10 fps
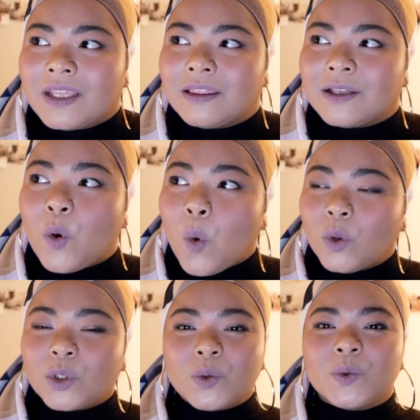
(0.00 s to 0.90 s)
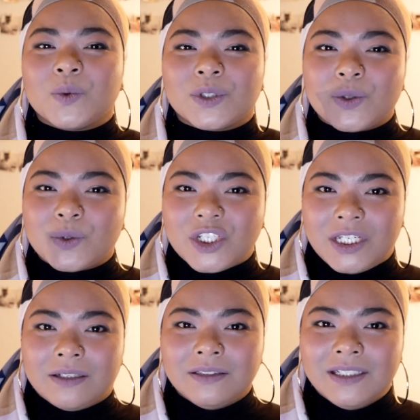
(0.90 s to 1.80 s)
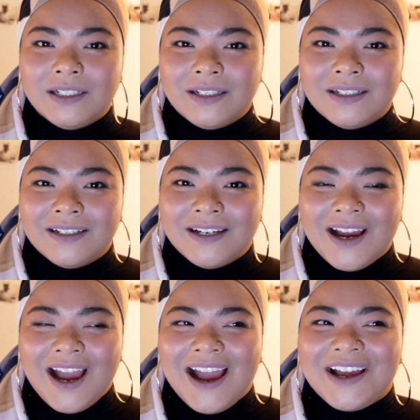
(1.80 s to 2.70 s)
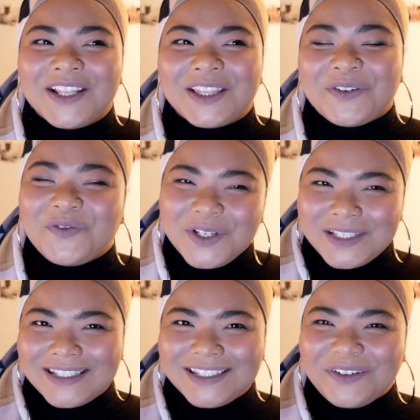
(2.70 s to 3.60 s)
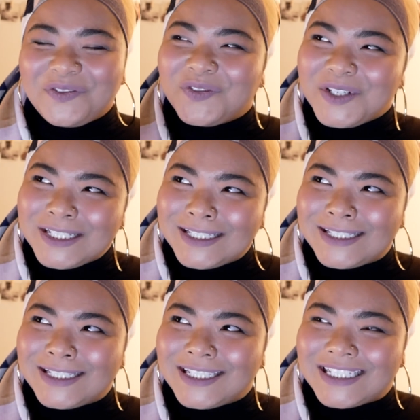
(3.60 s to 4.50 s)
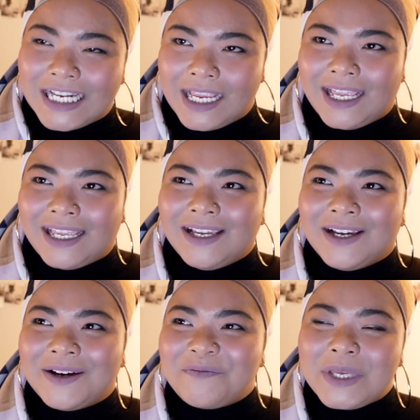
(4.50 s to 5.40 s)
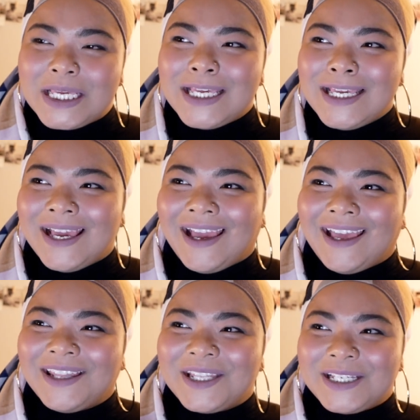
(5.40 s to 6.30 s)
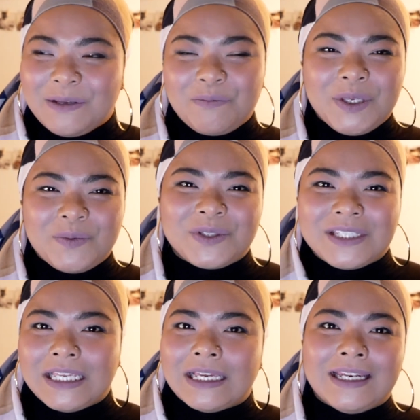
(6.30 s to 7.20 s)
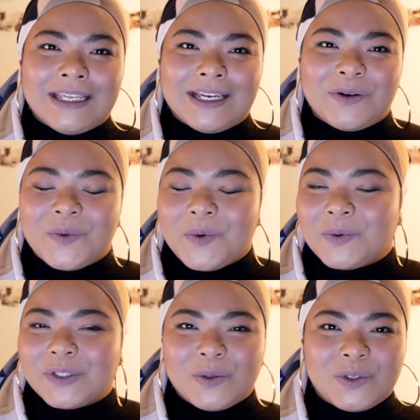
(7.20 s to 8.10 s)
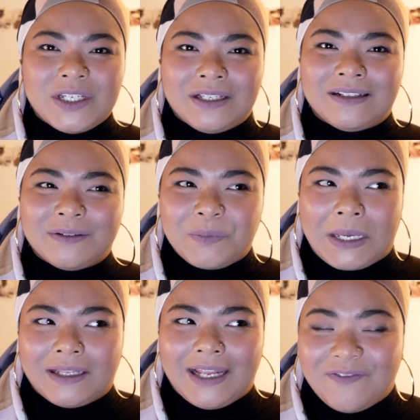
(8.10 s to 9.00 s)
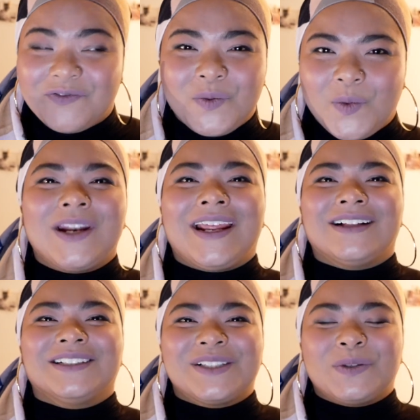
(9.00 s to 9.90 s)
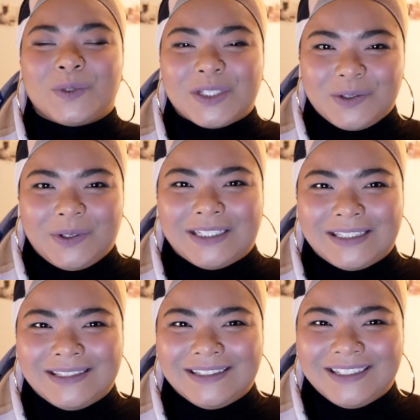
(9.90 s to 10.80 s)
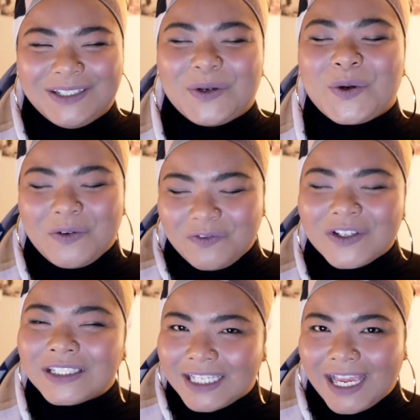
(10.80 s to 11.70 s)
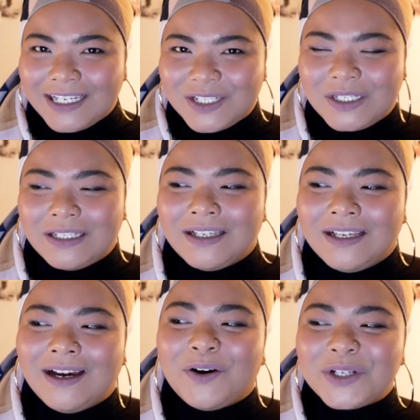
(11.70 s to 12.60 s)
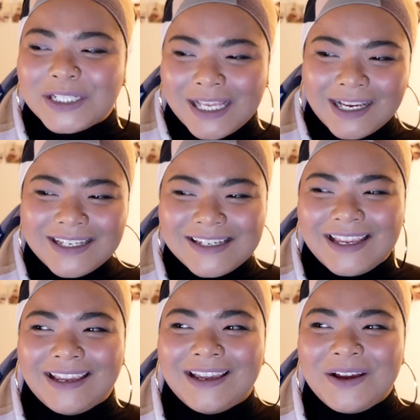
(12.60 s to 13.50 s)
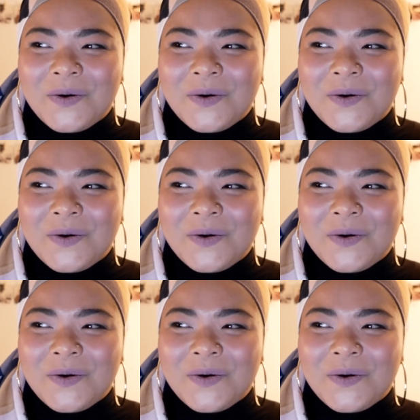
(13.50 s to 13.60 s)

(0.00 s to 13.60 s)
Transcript: the whole crew was so chill. The first day, me and the DP was giggling and we were so chill, but everyone else was stressed. You know, you can feel the energy. On the second day,